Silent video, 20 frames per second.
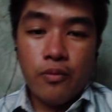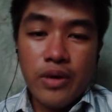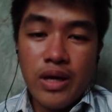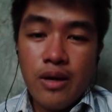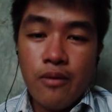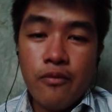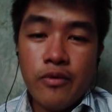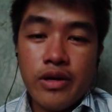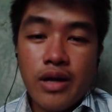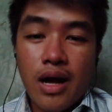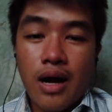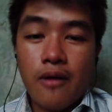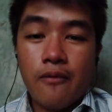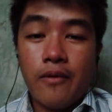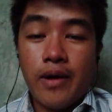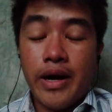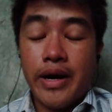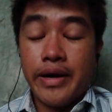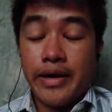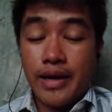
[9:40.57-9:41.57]
We would
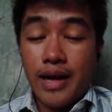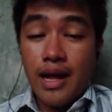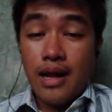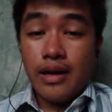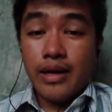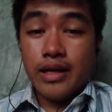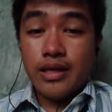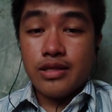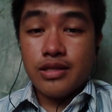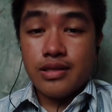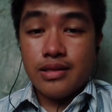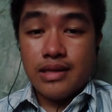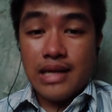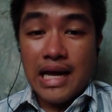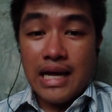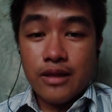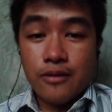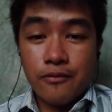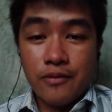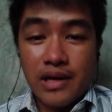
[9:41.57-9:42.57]
acquire knowledge
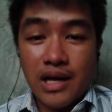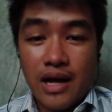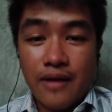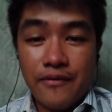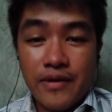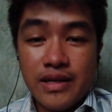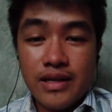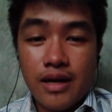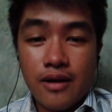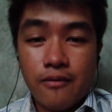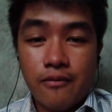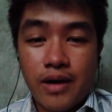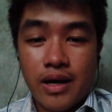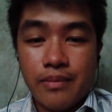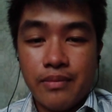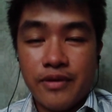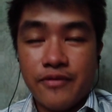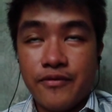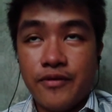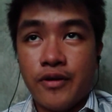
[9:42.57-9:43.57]
that we haven't
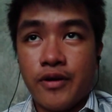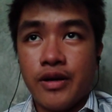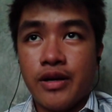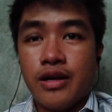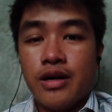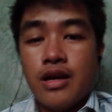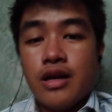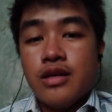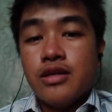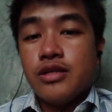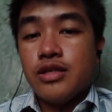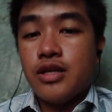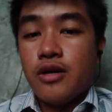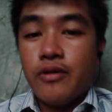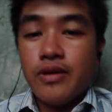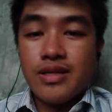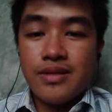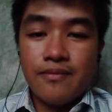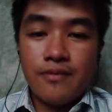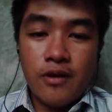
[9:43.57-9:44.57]
acquired before. So
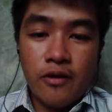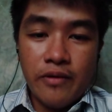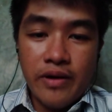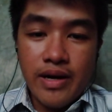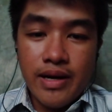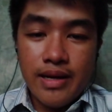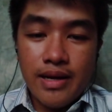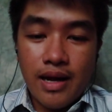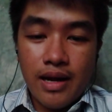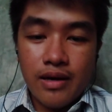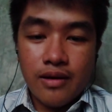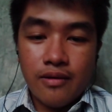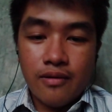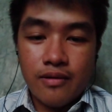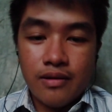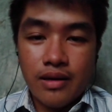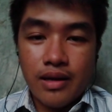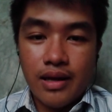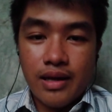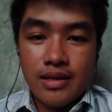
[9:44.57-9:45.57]
exploring the
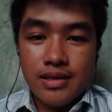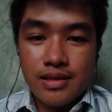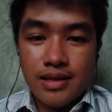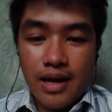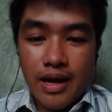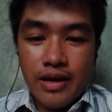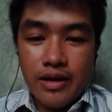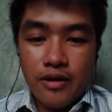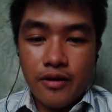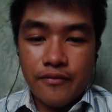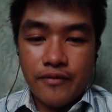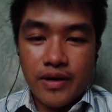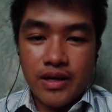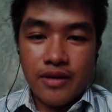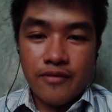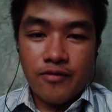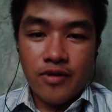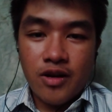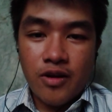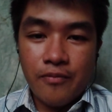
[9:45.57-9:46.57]
unknown is kind of a
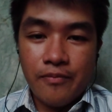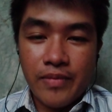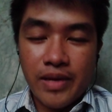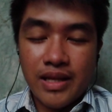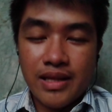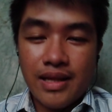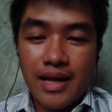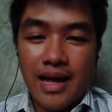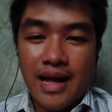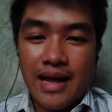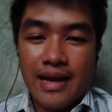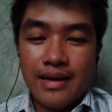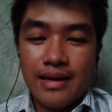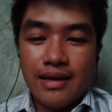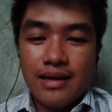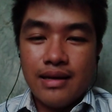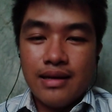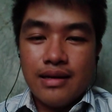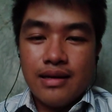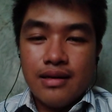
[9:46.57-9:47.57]
development, and
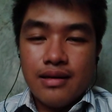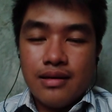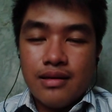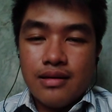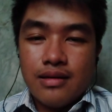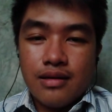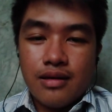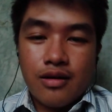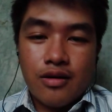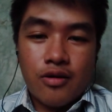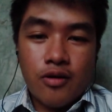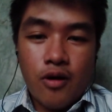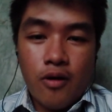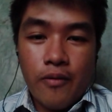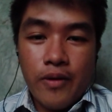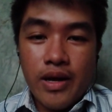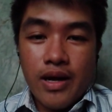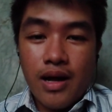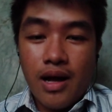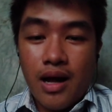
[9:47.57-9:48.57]

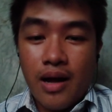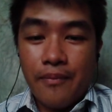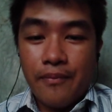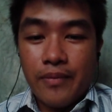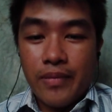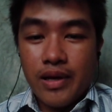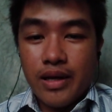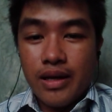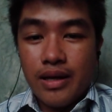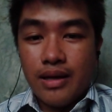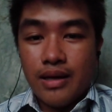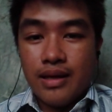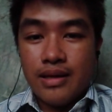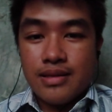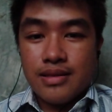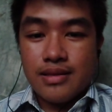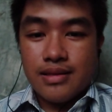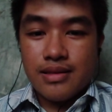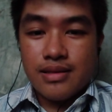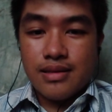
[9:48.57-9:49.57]
growing up
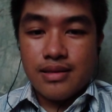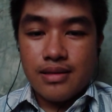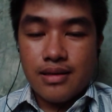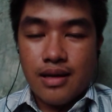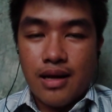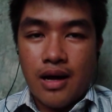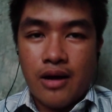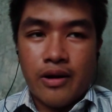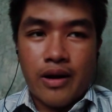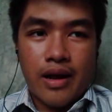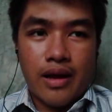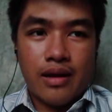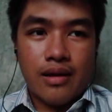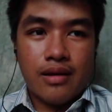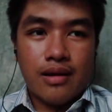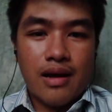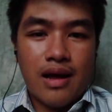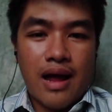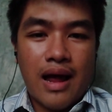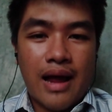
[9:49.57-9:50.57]
is alright,
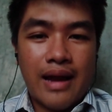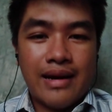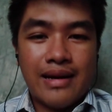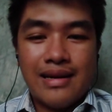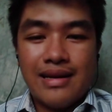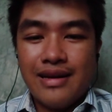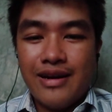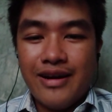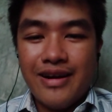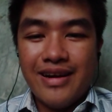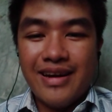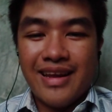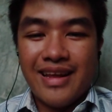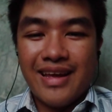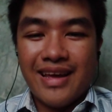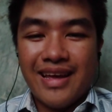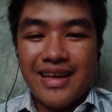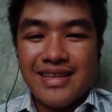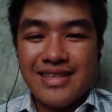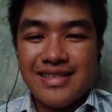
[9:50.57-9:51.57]
and
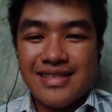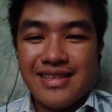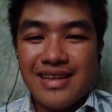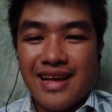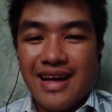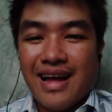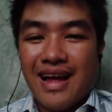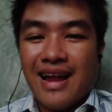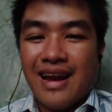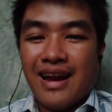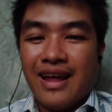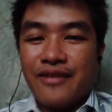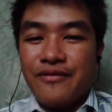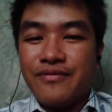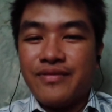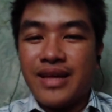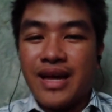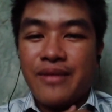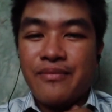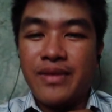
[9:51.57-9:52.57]
learning is a
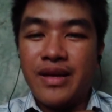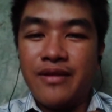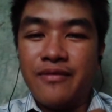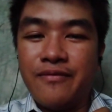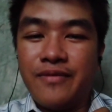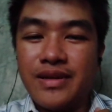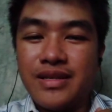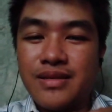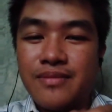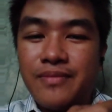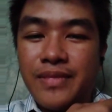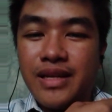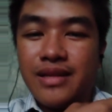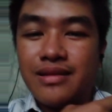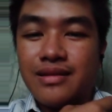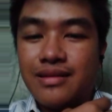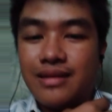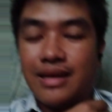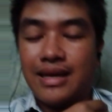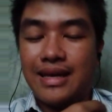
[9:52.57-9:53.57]
lifetime investment.